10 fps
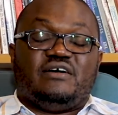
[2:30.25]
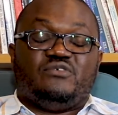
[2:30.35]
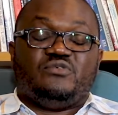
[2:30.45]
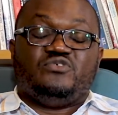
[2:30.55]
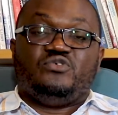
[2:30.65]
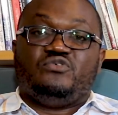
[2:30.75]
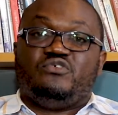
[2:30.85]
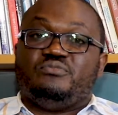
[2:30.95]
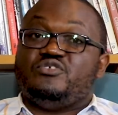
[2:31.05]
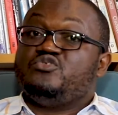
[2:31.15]
result
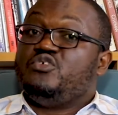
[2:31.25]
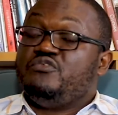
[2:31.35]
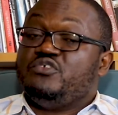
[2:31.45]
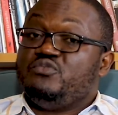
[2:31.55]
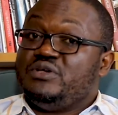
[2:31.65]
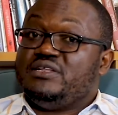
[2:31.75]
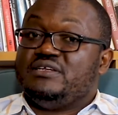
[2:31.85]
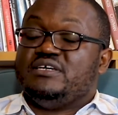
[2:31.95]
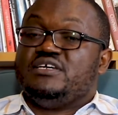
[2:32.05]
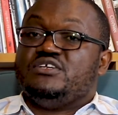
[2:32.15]
from his sovereign
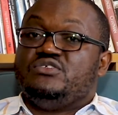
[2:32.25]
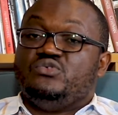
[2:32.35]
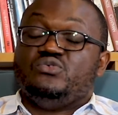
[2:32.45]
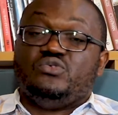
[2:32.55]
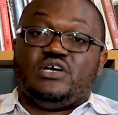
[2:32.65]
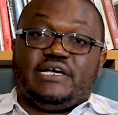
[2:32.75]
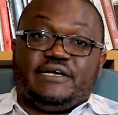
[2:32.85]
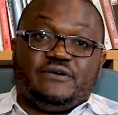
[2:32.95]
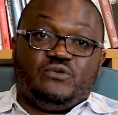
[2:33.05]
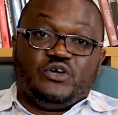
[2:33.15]
will to
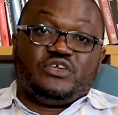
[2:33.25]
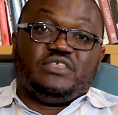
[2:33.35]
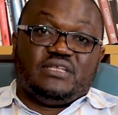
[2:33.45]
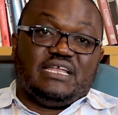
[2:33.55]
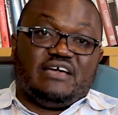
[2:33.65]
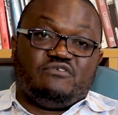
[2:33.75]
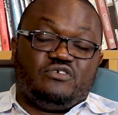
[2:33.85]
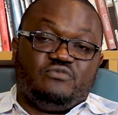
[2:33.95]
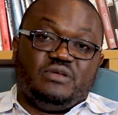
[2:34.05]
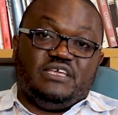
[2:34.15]
work in the life
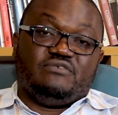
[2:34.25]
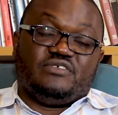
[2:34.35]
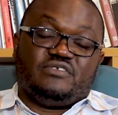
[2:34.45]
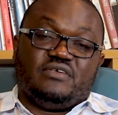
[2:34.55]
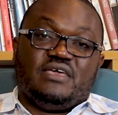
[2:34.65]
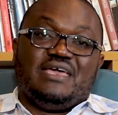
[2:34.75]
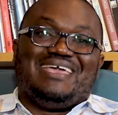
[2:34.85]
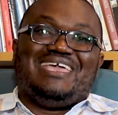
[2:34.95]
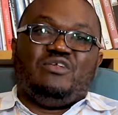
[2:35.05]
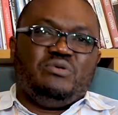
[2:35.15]
of believers.
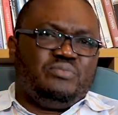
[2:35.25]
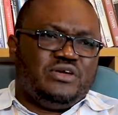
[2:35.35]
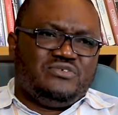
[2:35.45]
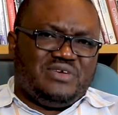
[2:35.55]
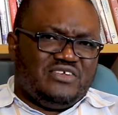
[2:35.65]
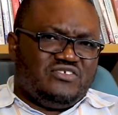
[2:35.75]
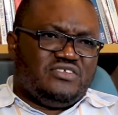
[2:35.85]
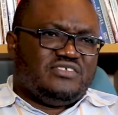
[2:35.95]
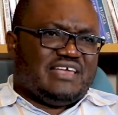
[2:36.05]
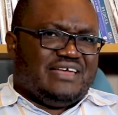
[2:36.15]
Can we pray to
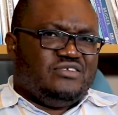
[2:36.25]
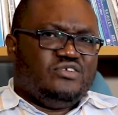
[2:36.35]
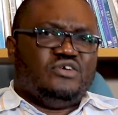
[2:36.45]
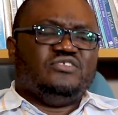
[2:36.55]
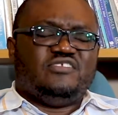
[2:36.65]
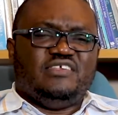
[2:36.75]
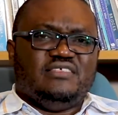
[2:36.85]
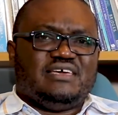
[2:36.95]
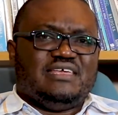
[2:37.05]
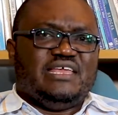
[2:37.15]
angels? I don't see
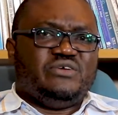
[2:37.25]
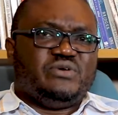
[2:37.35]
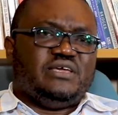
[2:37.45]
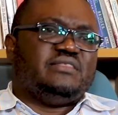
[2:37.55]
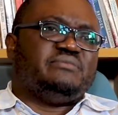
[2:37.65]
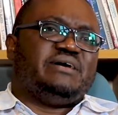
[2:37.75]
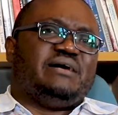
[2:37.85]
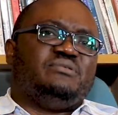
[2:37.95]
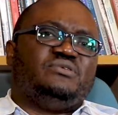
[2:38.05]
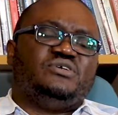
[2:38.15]
that anywhere in the
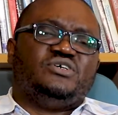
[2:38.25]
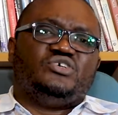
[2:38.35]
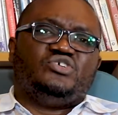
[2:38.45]
Bible.